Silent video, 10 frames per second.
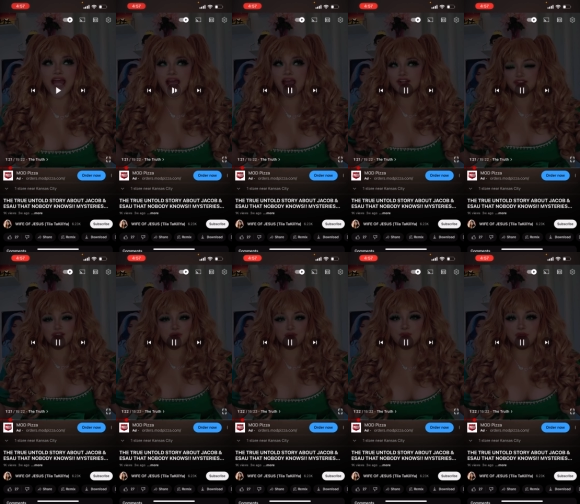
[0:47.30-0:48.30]
Exactly
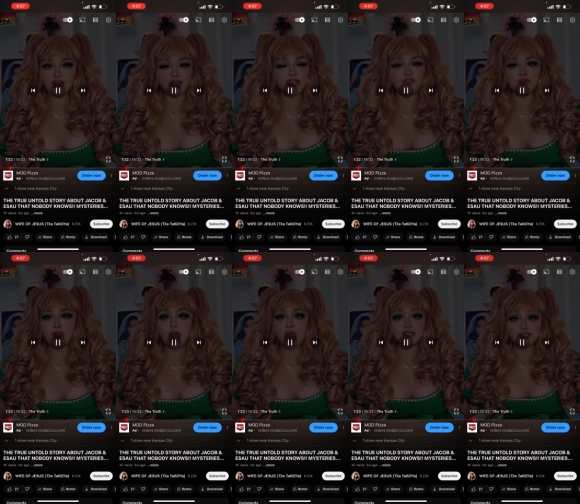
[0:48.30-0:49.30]
with me, like even
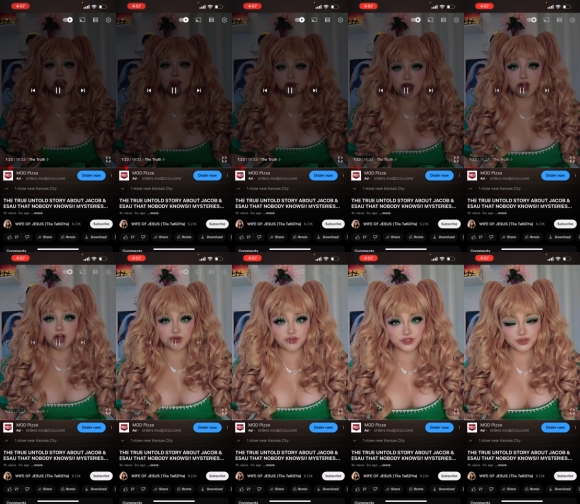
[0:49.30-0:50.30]
as I am telling
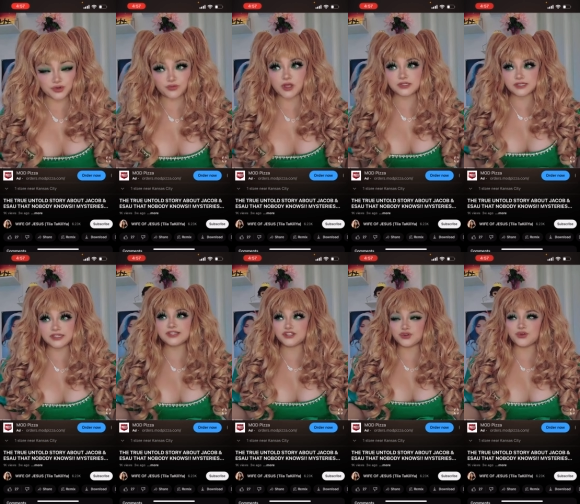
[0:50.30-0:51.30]
you the truth, because this is
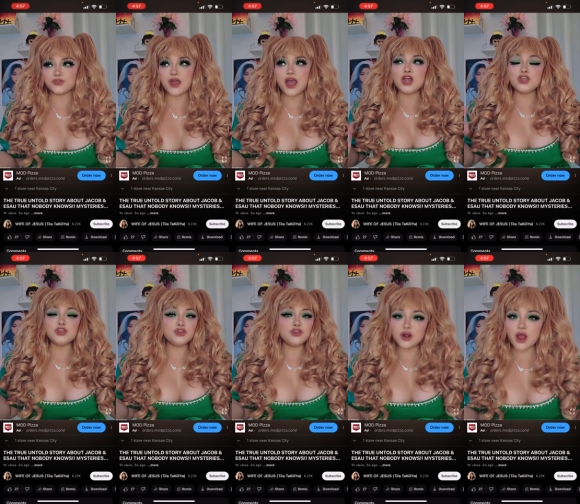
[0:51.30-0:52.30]
the truth,
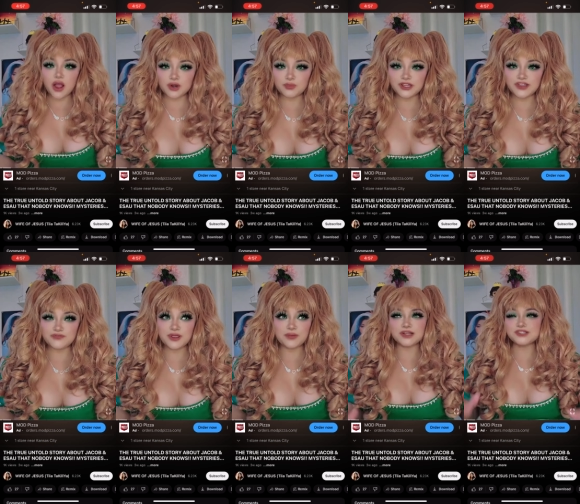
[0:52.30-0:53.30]
you're not going to believe
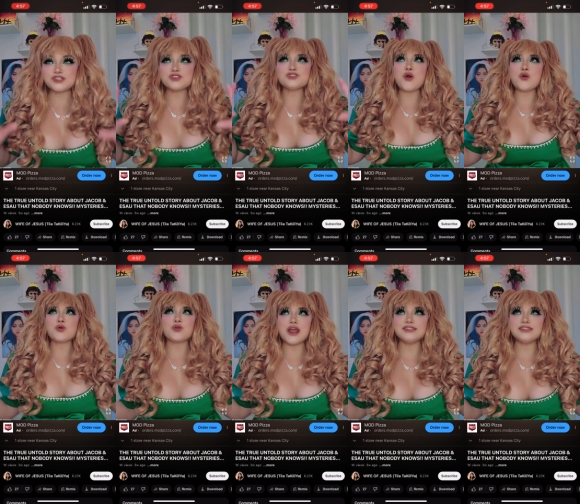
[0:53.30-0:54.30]
me because it's so
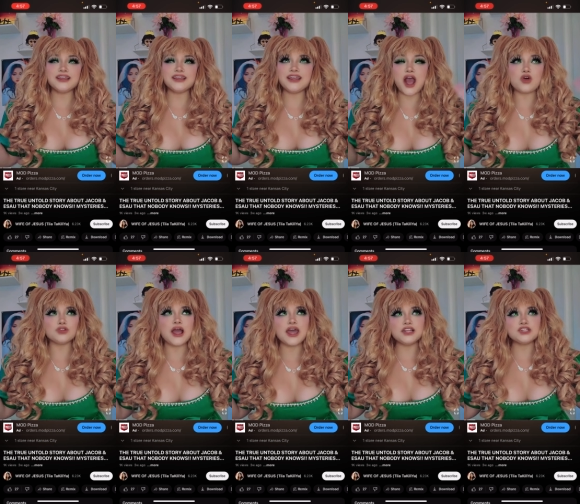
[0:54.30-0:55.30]
crazy,
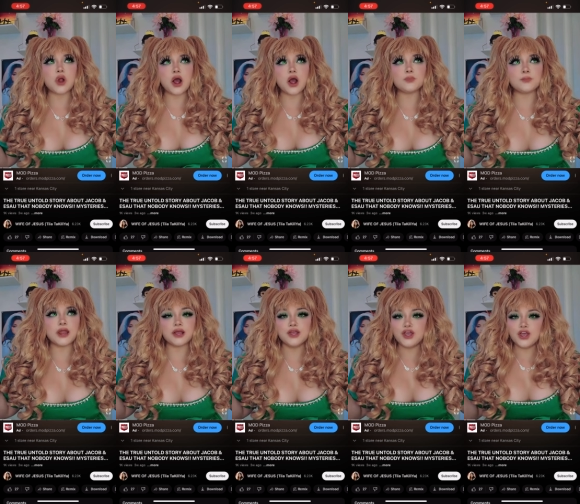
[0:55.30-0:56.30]
outlandish, wild, but
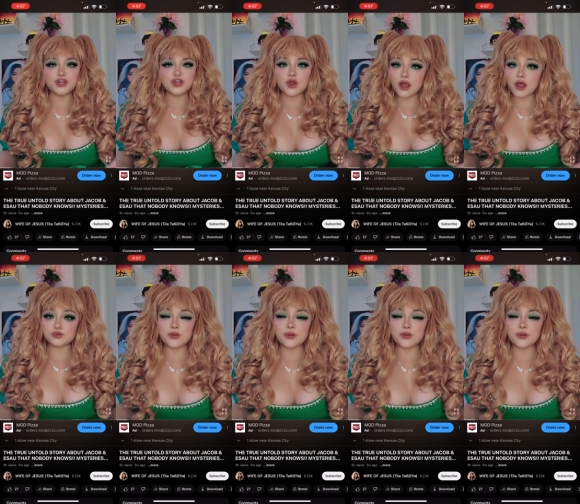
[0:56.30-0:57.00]
you know, you have to